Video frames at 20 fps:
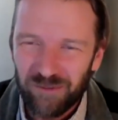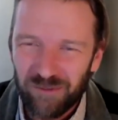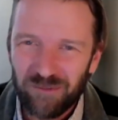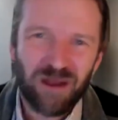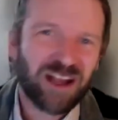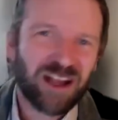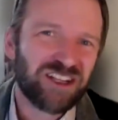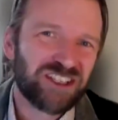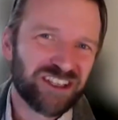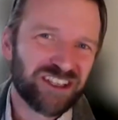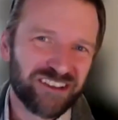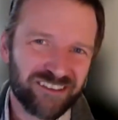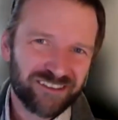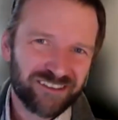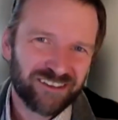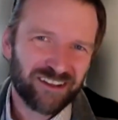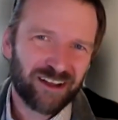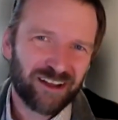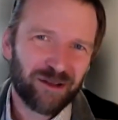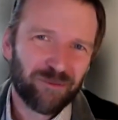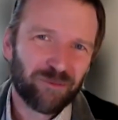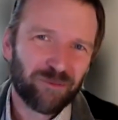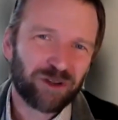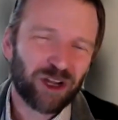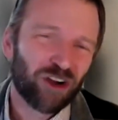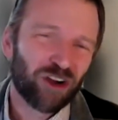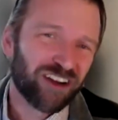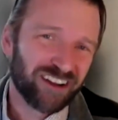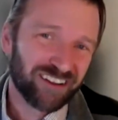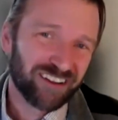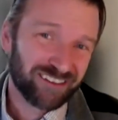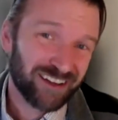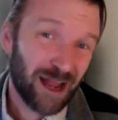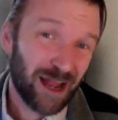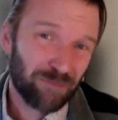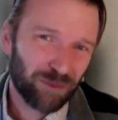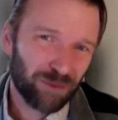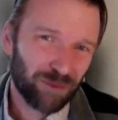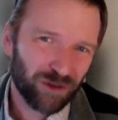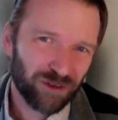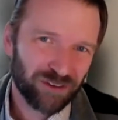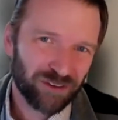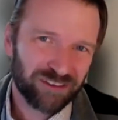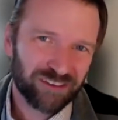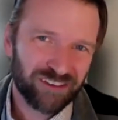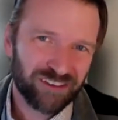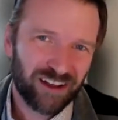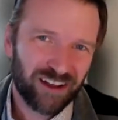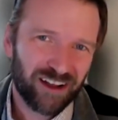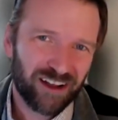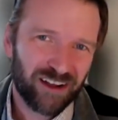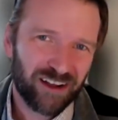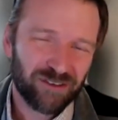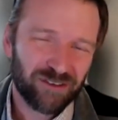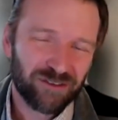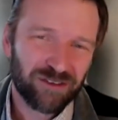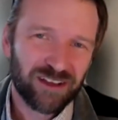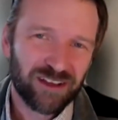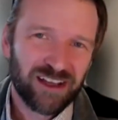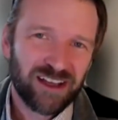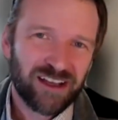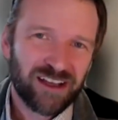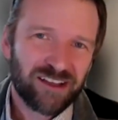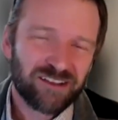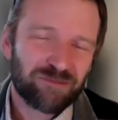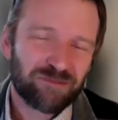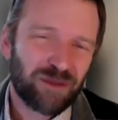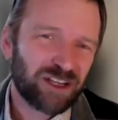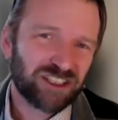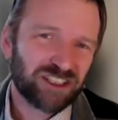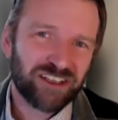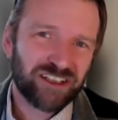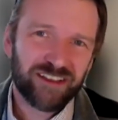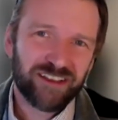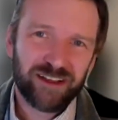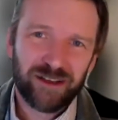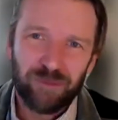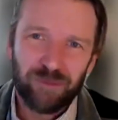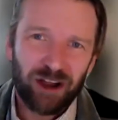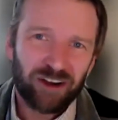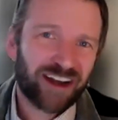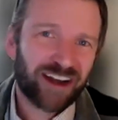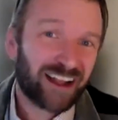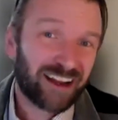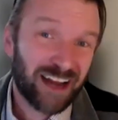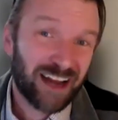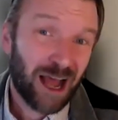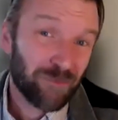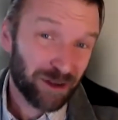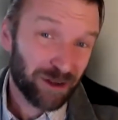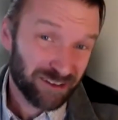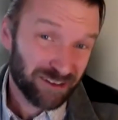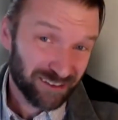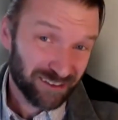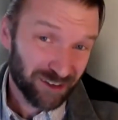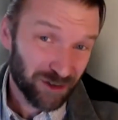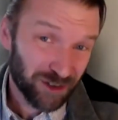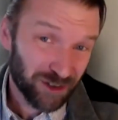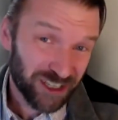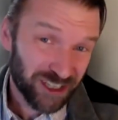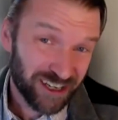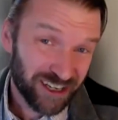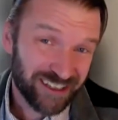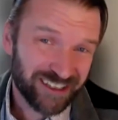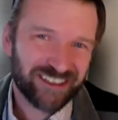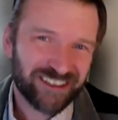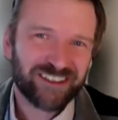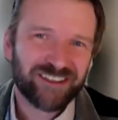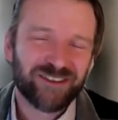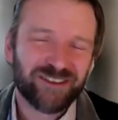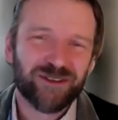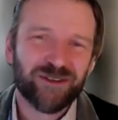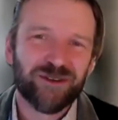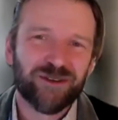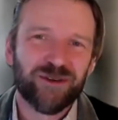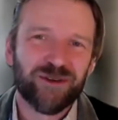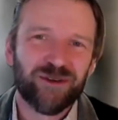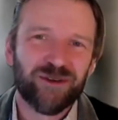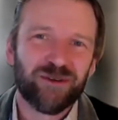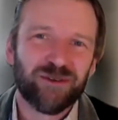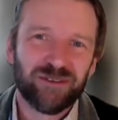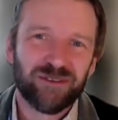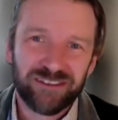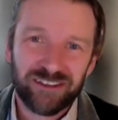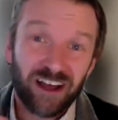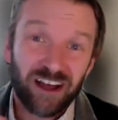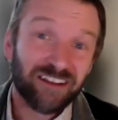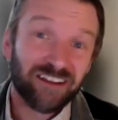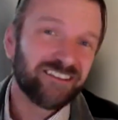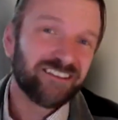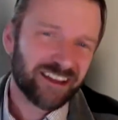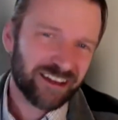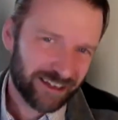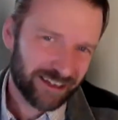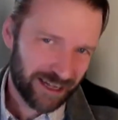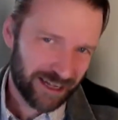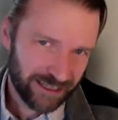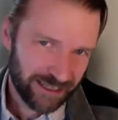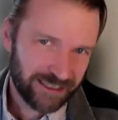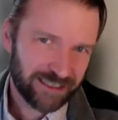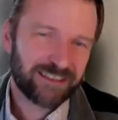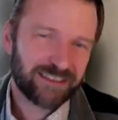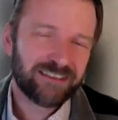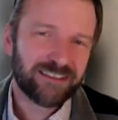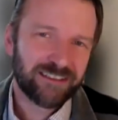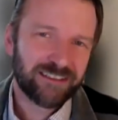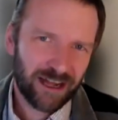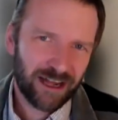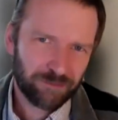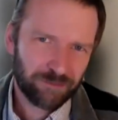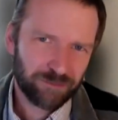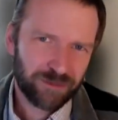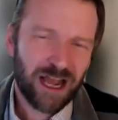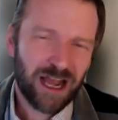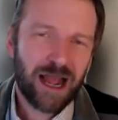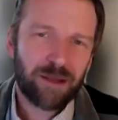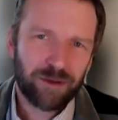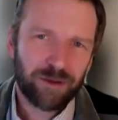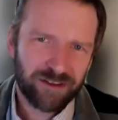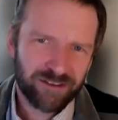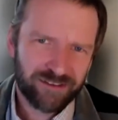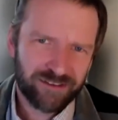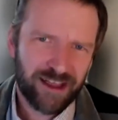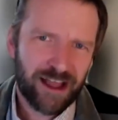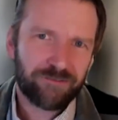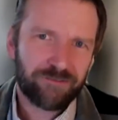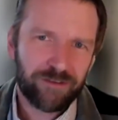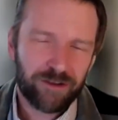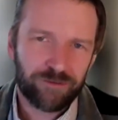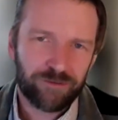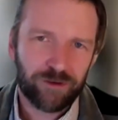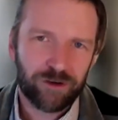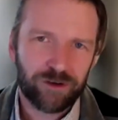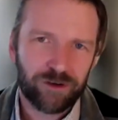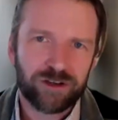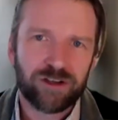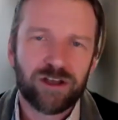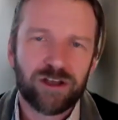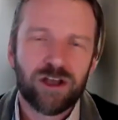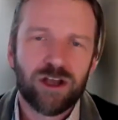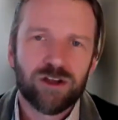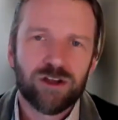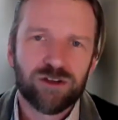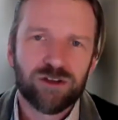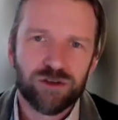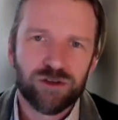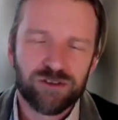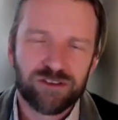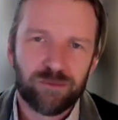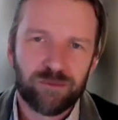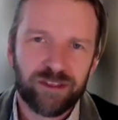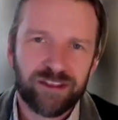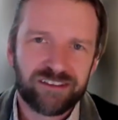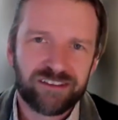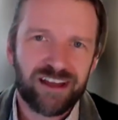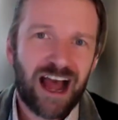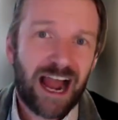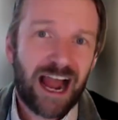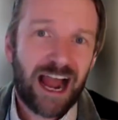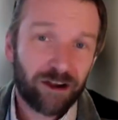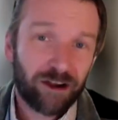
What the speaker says: mention some current examples of, especially the American Economics Association, who does dedicate time and staff effort to some of these